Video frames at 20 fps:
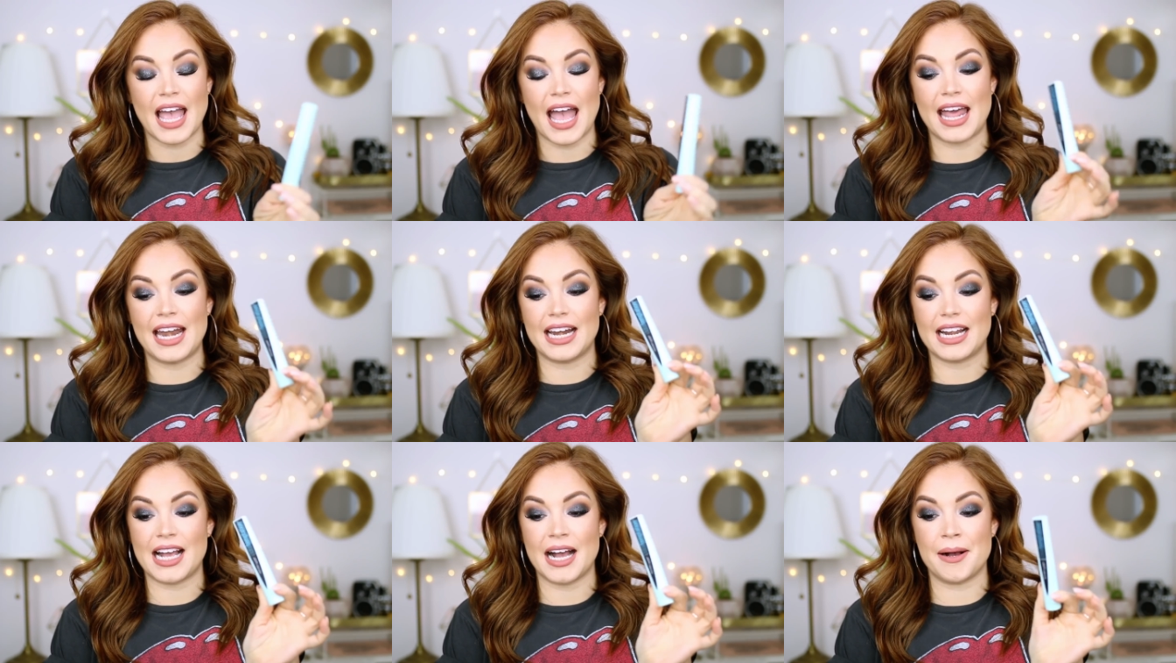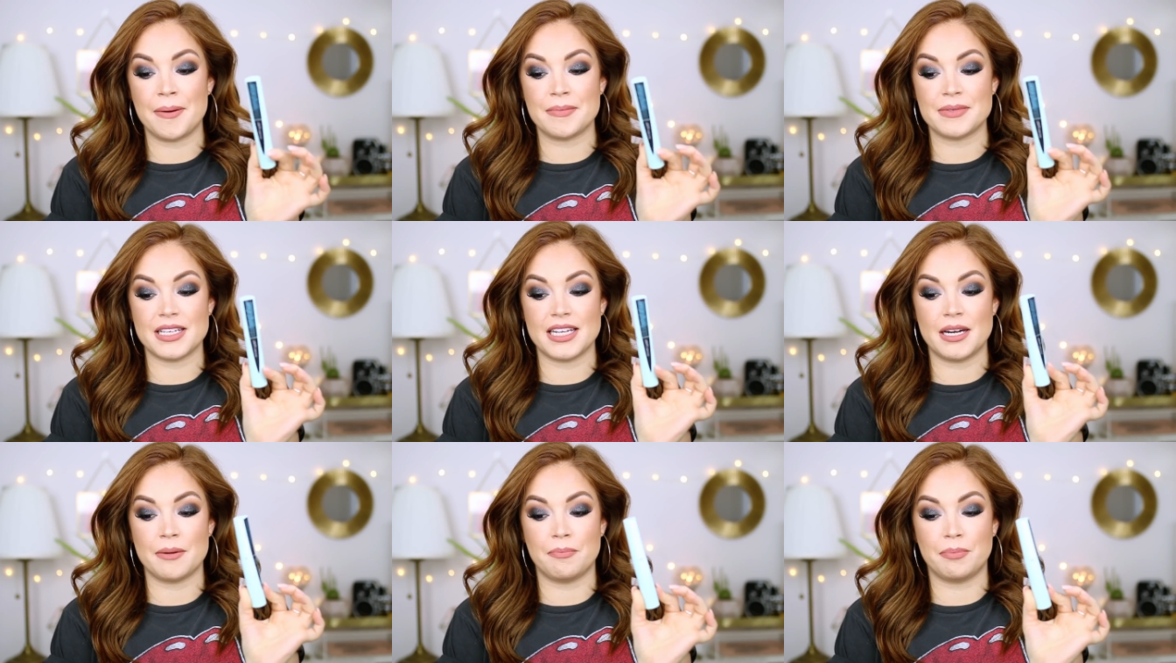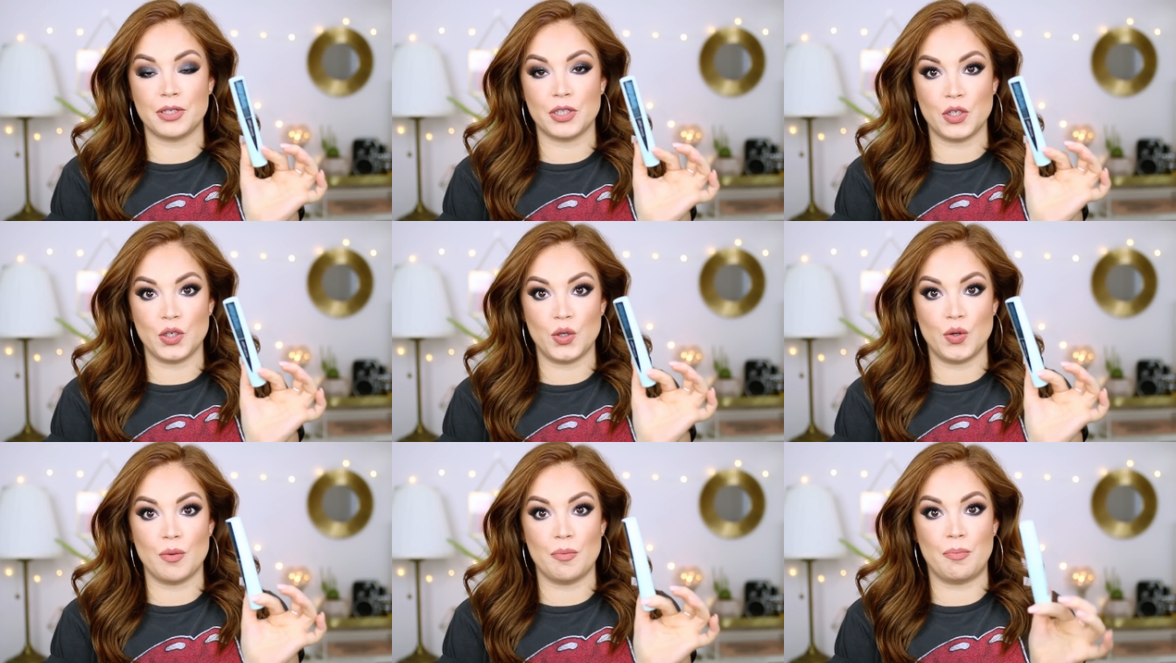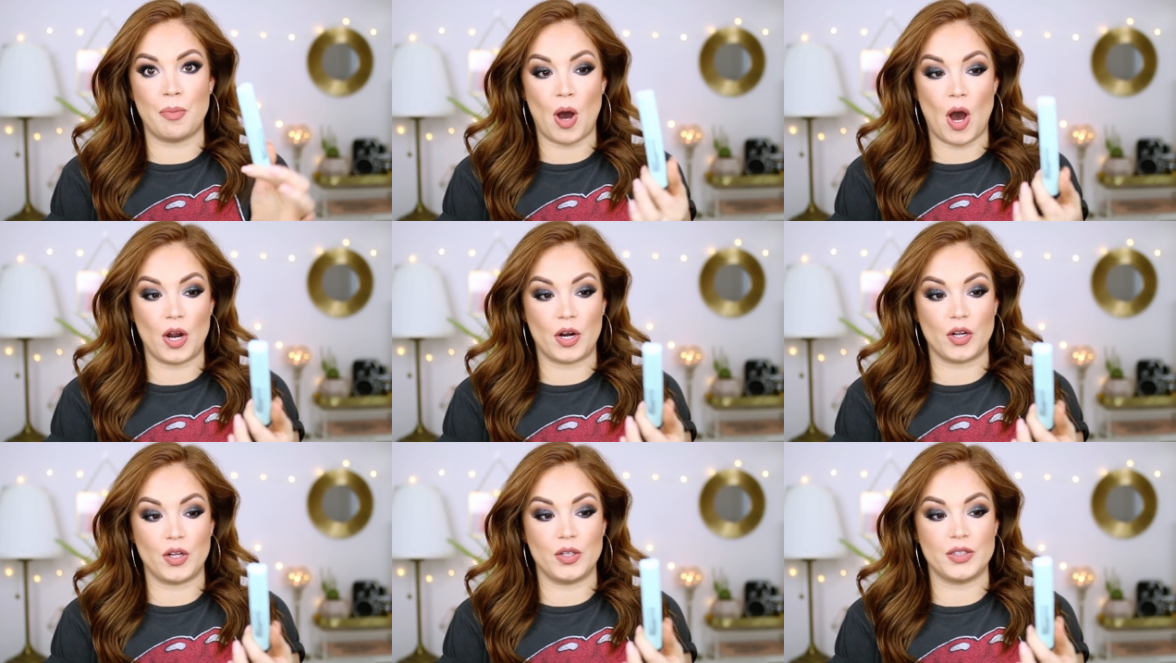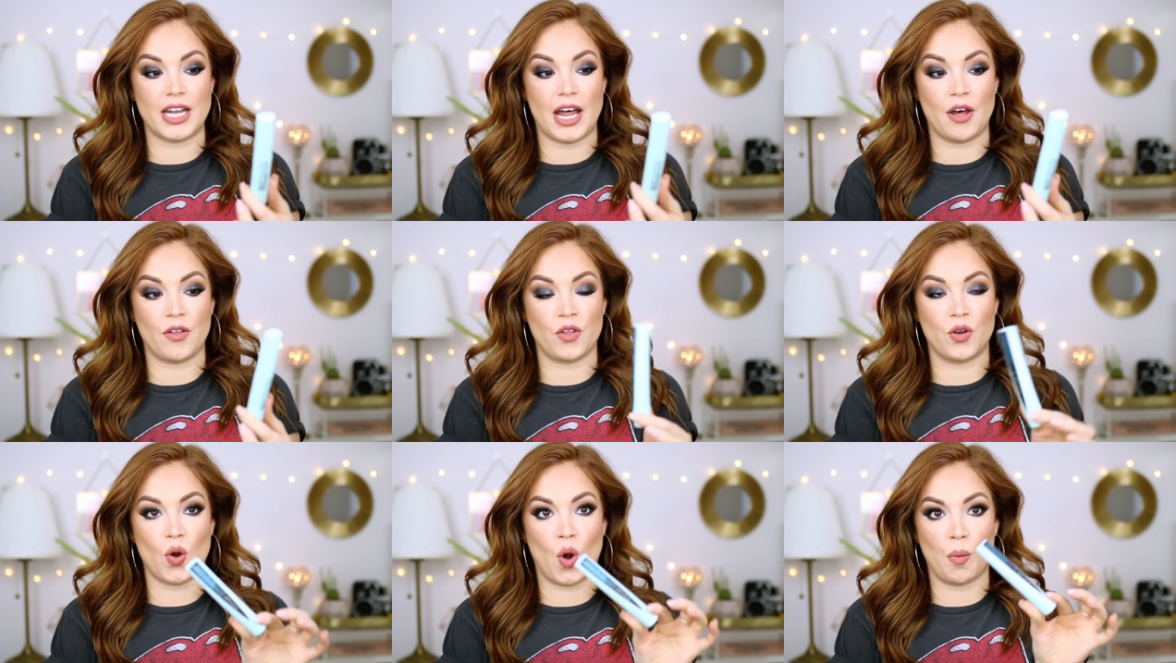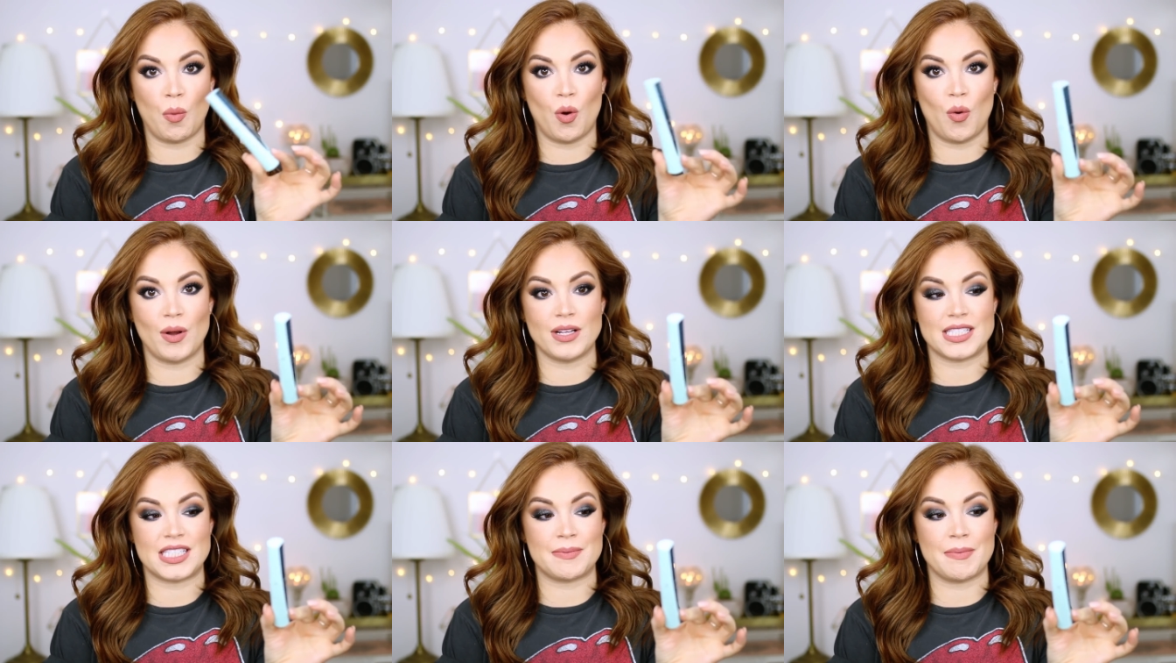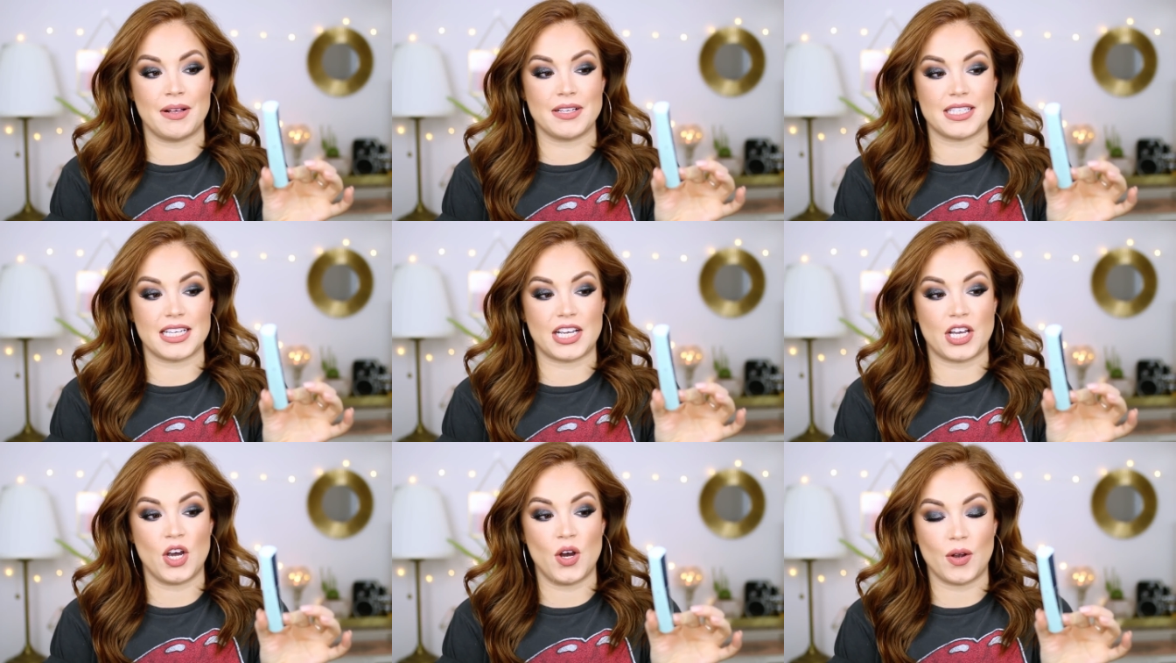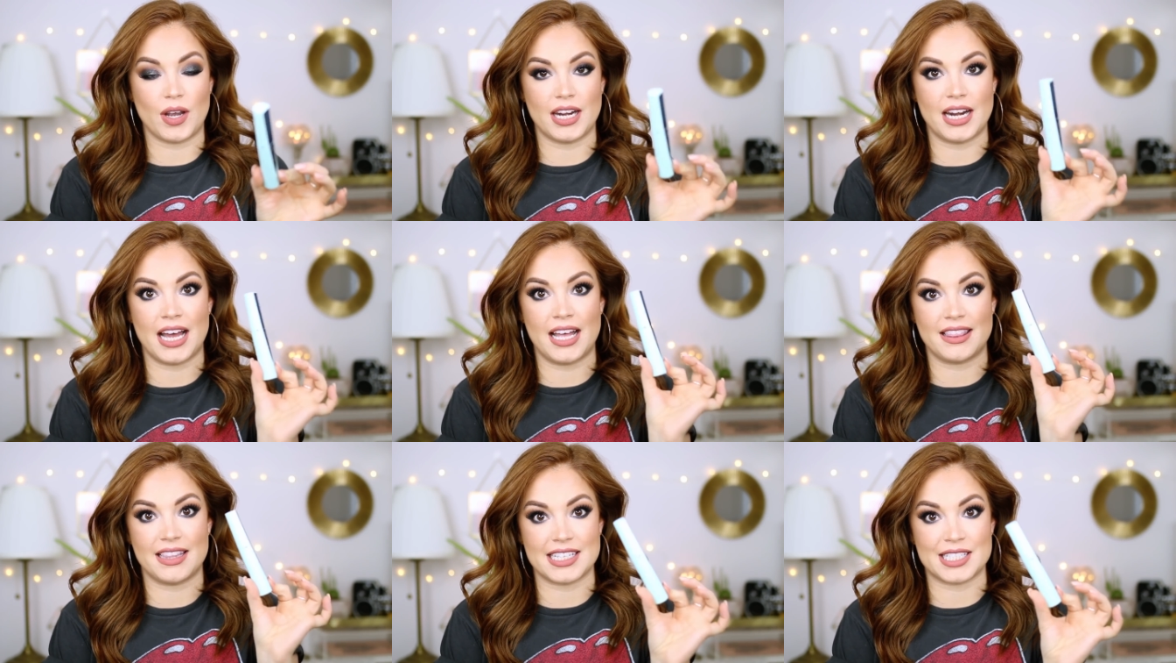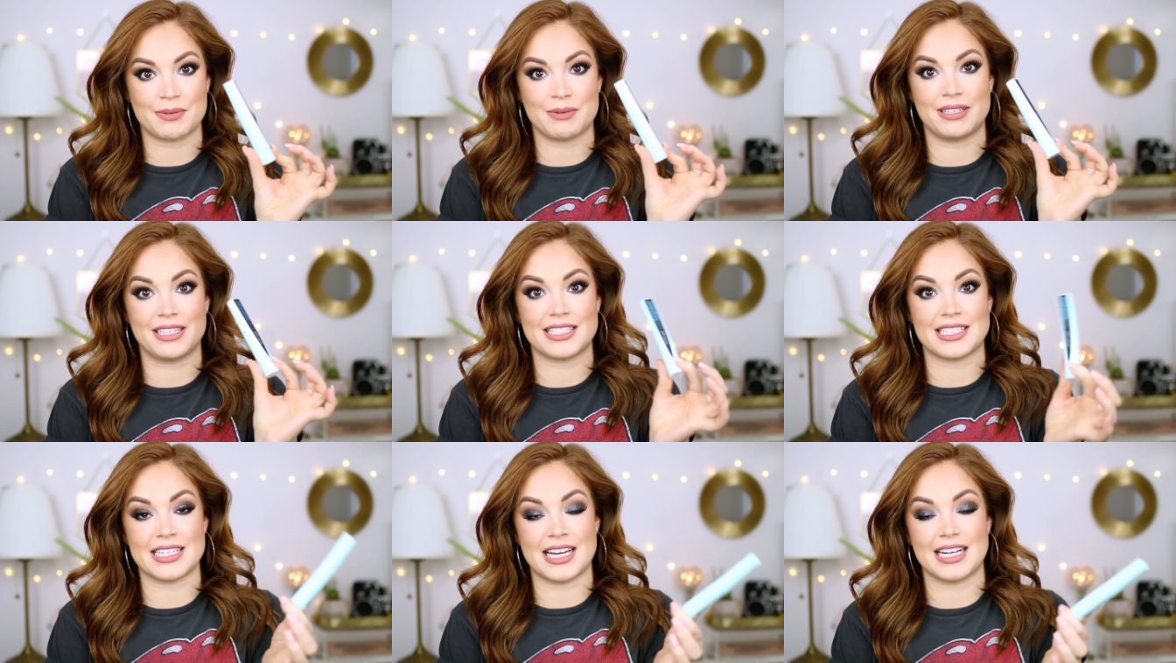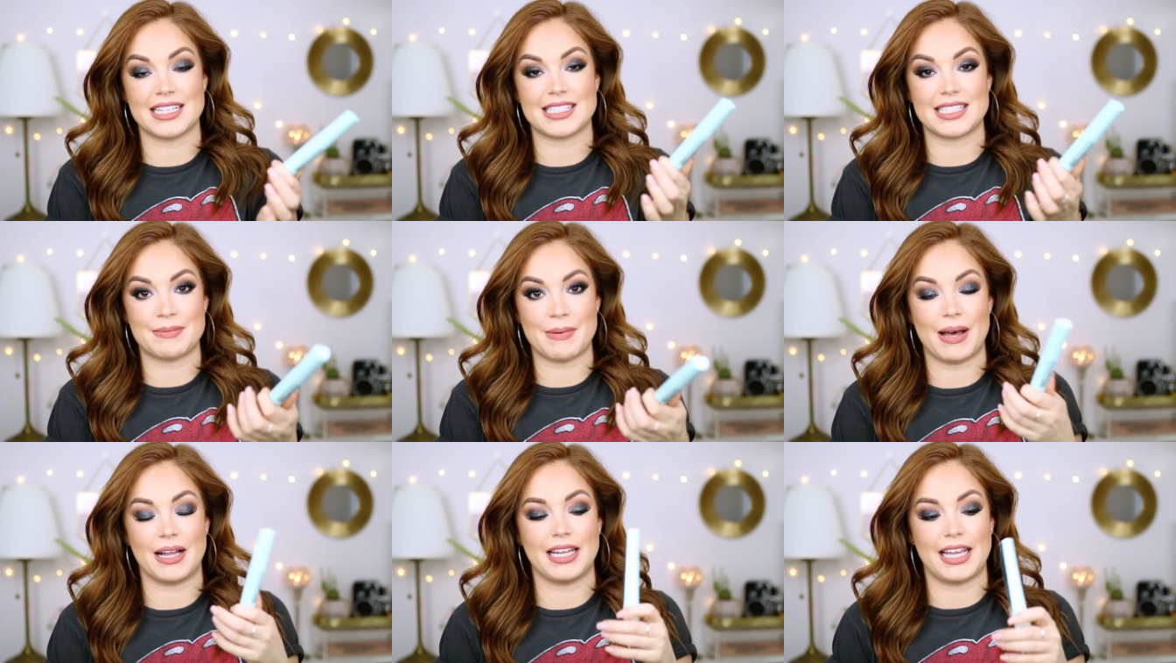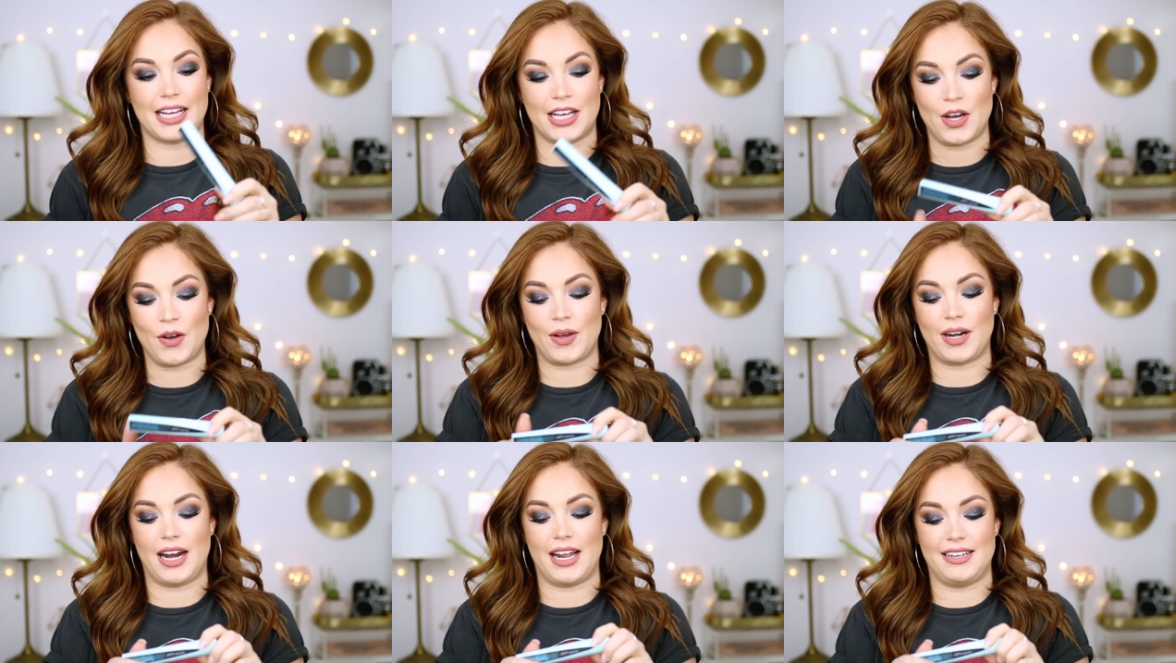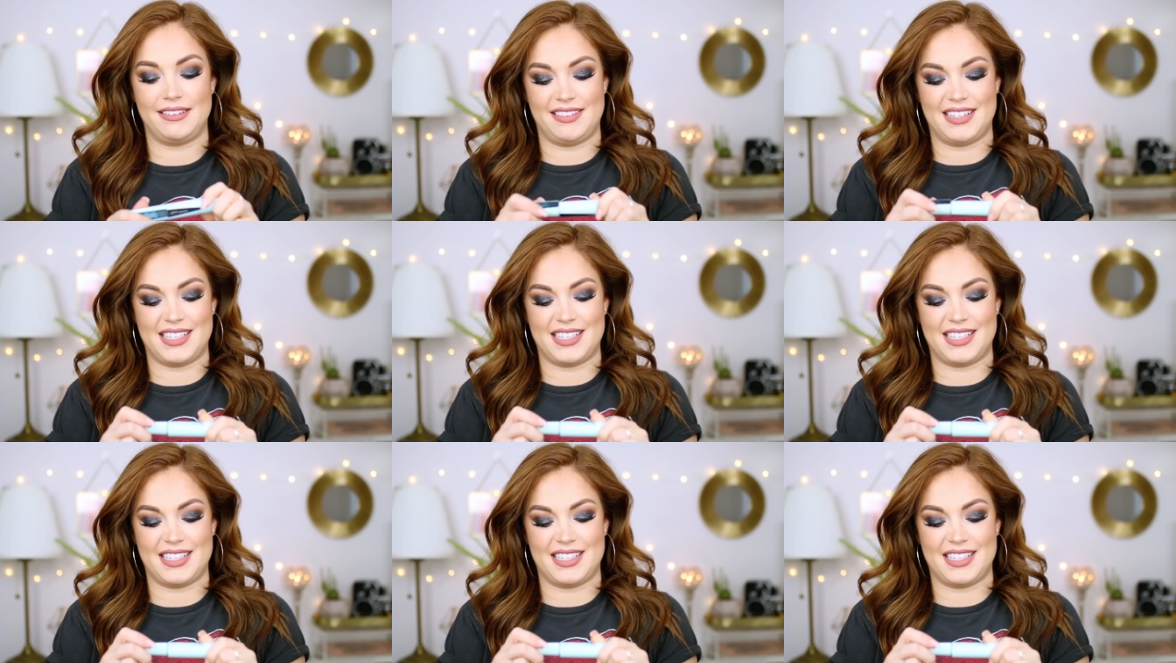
and it comes in a blue bottle. Now, the normal one smells like coconut. This one does not smell like coconut.